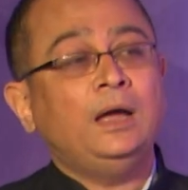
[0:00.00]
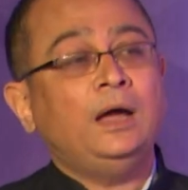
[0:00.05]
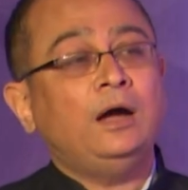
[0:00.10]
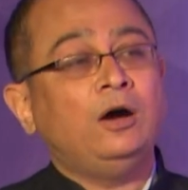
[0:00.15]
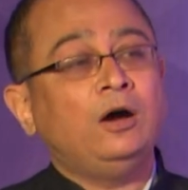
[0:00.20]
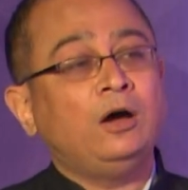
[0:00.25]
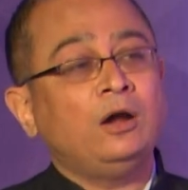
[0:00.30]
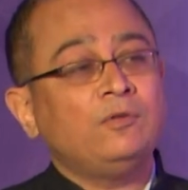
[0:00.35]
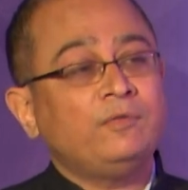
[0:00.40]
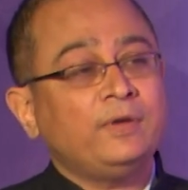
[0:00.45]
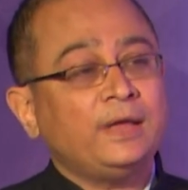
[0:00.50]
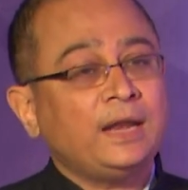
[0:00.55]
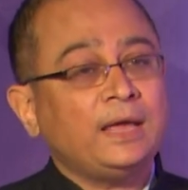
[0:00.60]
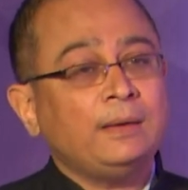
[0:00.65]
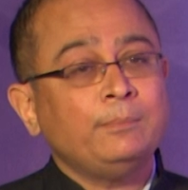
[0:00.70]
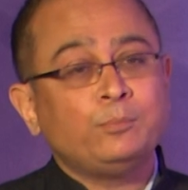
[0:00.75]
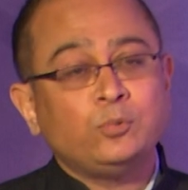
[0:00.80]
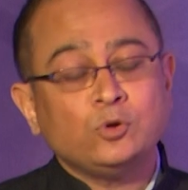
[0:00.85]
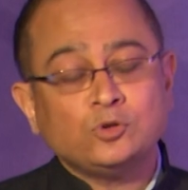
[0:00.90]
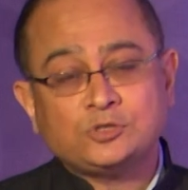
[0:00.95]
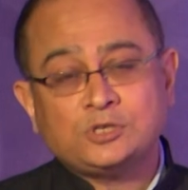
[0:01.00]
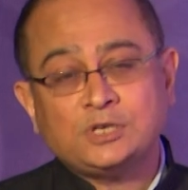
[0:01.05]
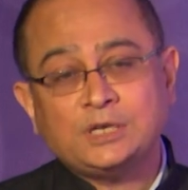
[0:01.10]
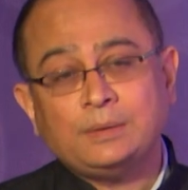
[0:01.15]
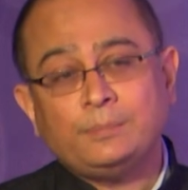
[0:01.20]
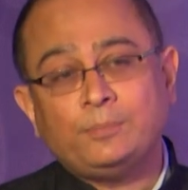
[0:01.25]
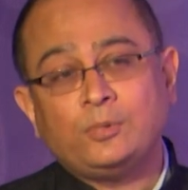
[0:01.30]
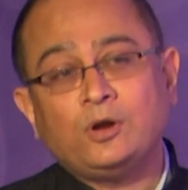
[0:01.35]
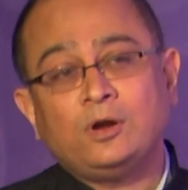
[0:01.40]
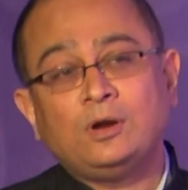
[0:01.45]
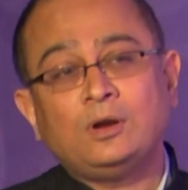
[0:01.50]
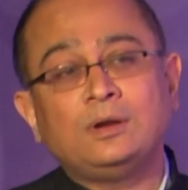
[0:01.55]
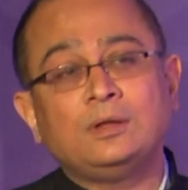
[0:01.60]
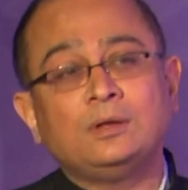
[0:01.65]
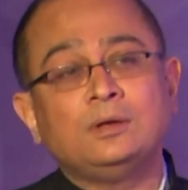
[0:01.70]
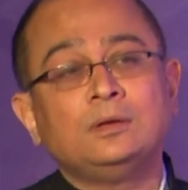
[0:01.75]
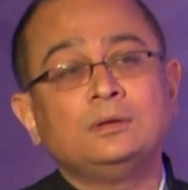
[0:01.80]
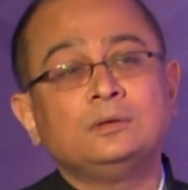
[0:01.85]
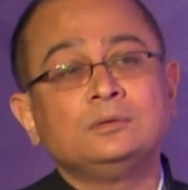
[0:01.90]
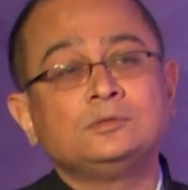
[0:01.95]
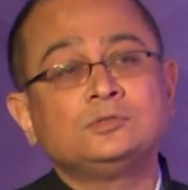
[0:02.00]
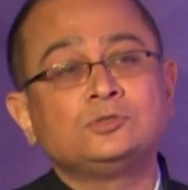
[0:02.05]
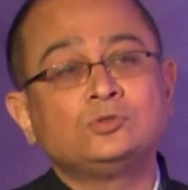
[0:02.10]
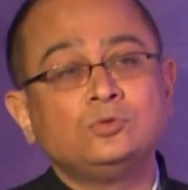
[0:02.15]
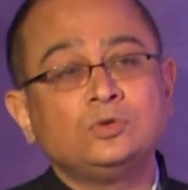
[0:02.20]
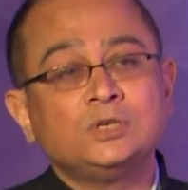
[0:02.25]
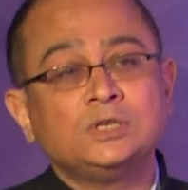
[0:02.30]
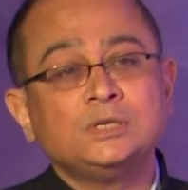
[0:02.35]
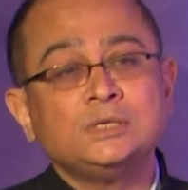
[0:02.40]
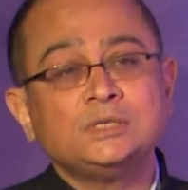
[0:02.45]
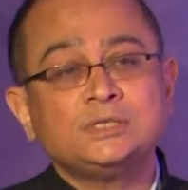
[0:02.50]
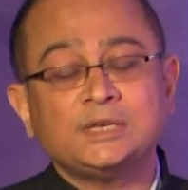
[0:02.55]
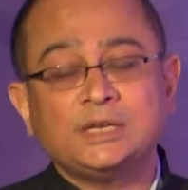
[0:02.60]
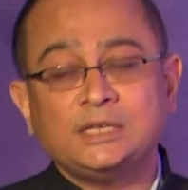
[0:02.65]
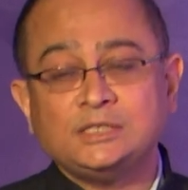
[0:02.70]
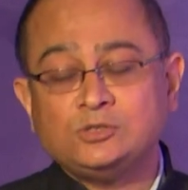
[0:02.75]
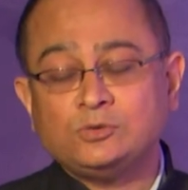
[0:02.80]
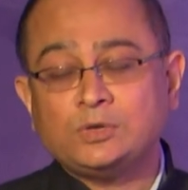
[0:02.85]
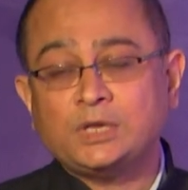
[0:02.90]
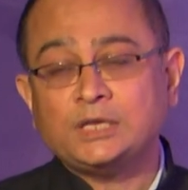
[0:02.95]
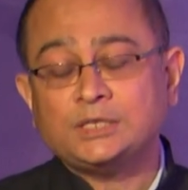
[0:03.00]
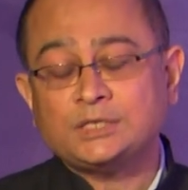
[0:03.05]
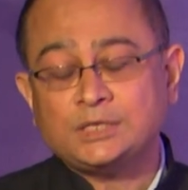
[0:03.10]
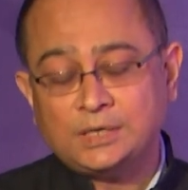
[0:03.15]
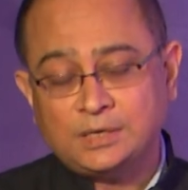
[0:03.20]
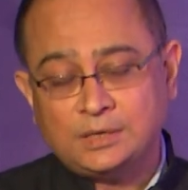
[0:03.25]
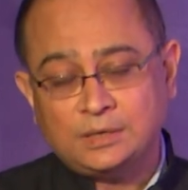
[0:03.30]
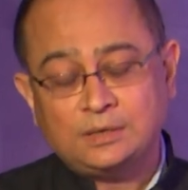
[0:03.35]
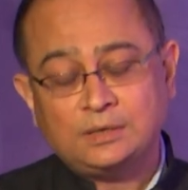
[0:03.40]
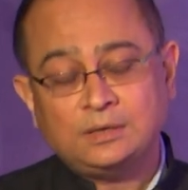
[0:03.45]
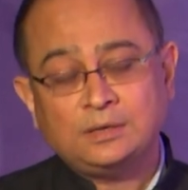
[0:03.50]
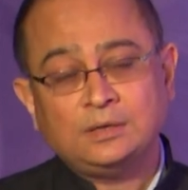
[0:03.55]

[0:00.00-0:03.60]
or when I'm posted abroad, students and education